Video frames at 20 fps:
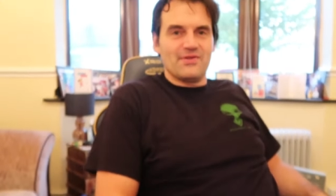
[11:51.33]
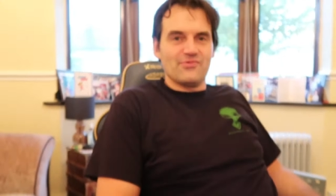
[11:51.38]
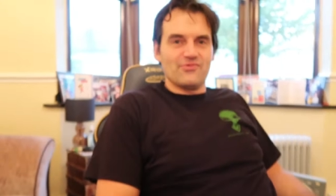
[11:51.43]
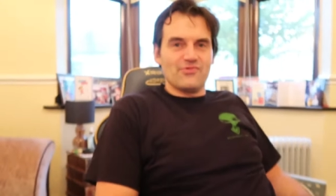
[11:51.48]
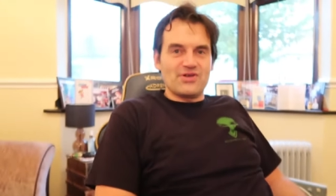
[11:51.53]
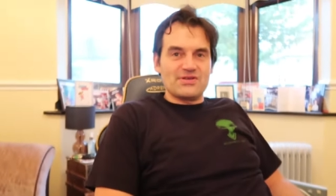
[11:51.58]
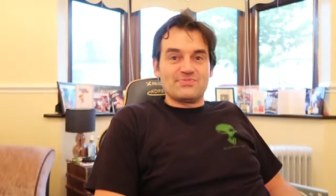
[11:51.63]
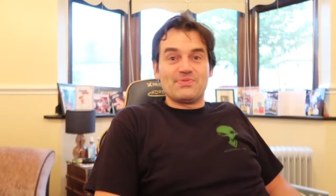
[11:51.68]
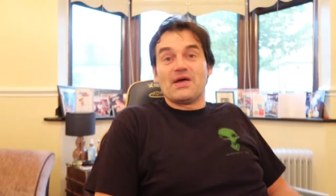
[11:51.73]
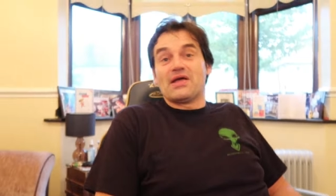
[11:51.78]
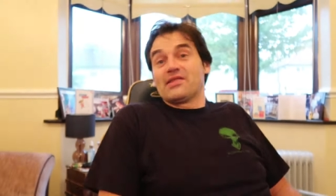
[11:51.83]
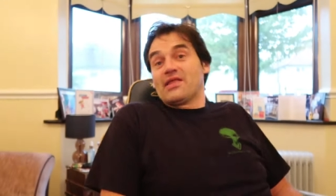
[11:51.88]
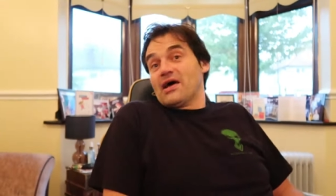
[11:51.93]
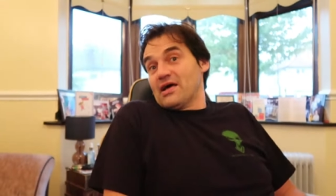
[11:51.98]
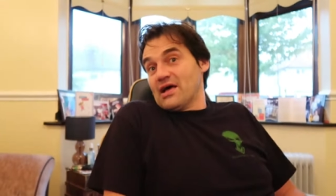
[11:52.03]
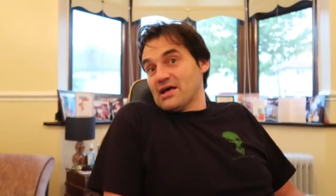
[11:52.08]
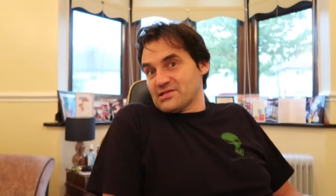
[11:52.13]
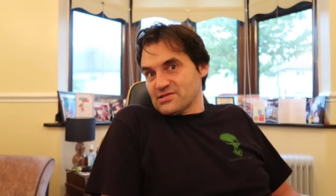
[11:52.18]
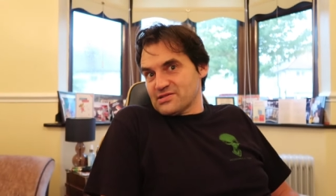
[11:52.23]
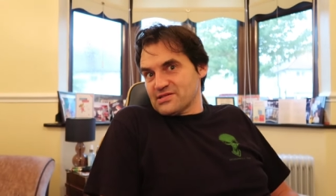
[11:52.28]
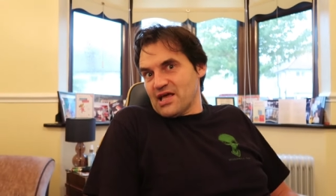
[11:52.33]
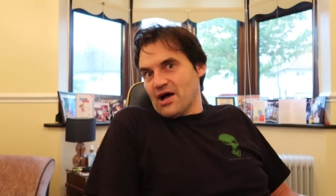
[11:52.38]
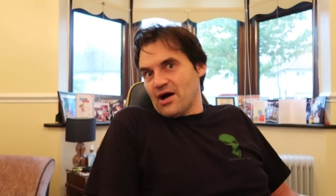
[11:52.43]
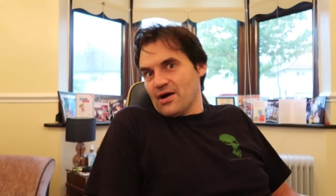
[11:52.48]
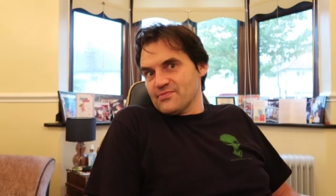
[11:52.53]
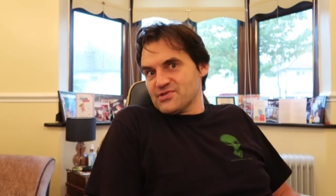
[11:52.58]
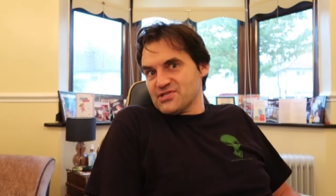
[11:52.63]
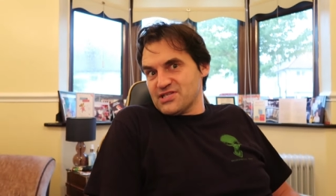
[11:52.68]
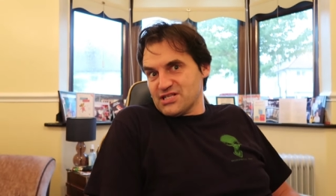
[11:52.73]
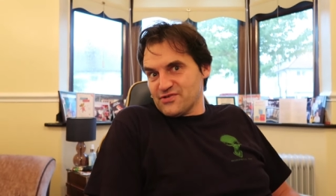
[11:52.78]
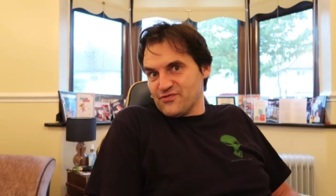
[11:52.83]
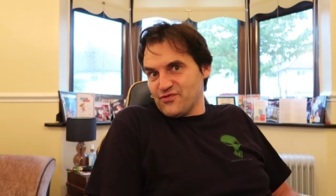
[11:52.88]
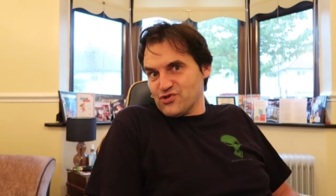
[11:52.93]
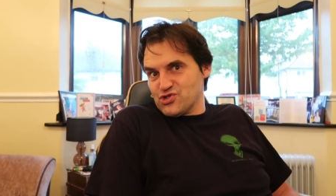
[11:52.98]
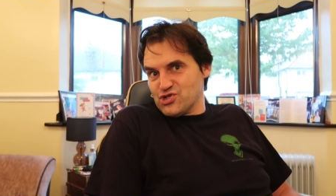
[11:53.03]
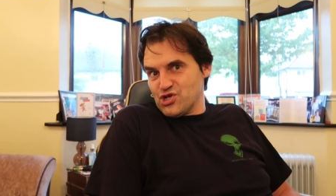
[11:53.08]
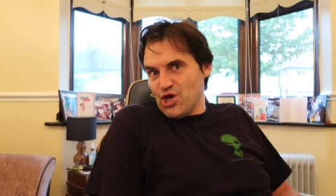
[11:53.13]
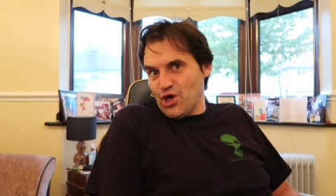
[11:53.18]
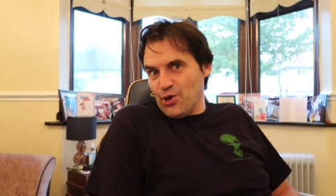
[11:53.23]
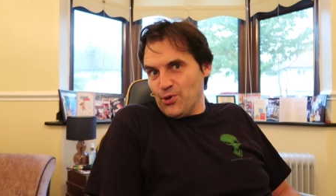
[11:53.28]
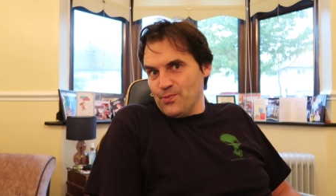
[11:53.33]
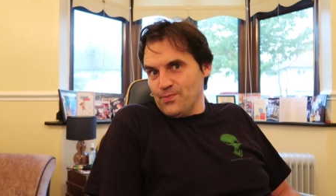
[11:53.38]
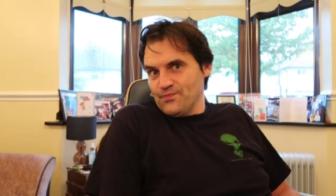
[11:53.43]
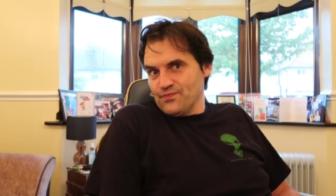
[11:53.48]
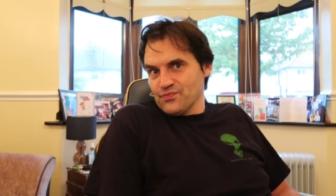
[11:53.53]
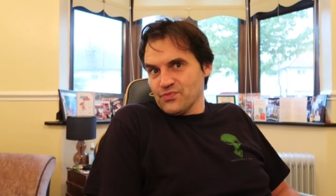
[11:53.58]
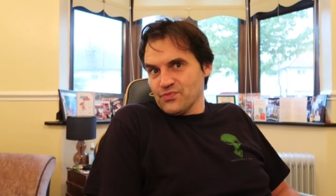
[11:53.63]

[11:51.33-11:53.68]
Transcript: And as I say, I'm 6'2".